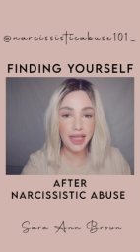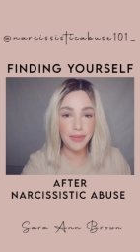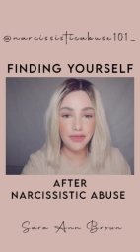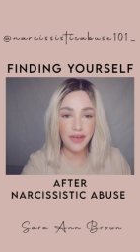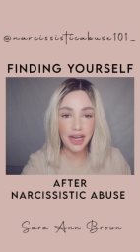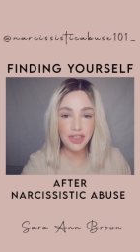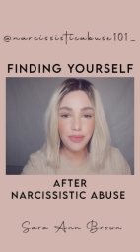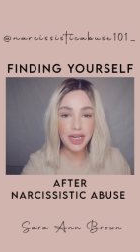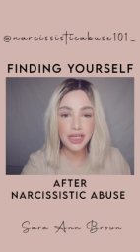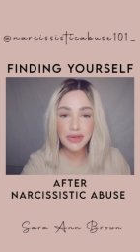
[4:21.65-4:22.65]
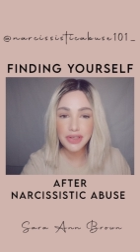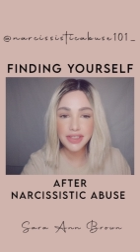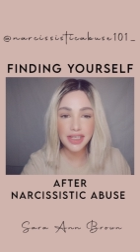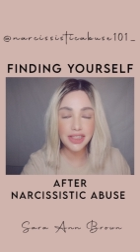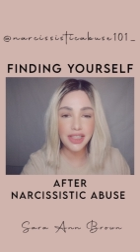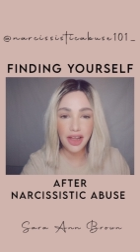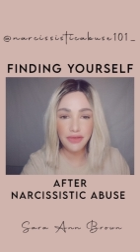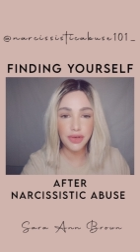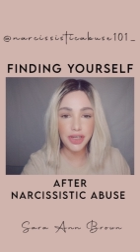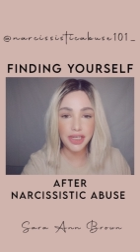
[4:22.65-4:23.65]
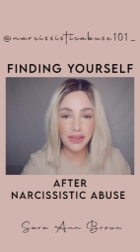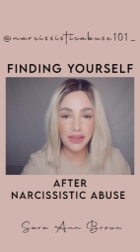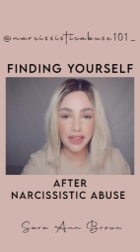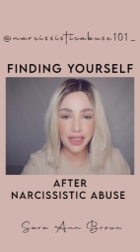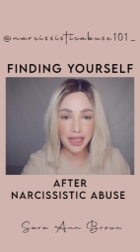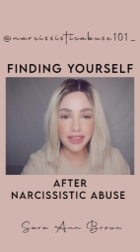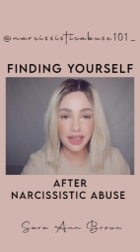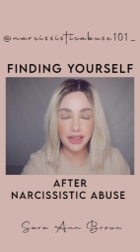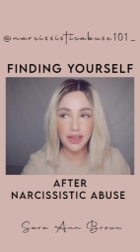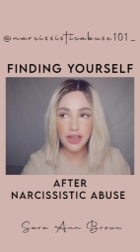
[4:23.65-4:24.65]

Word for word: In fact, you might notice a lot of your healing has done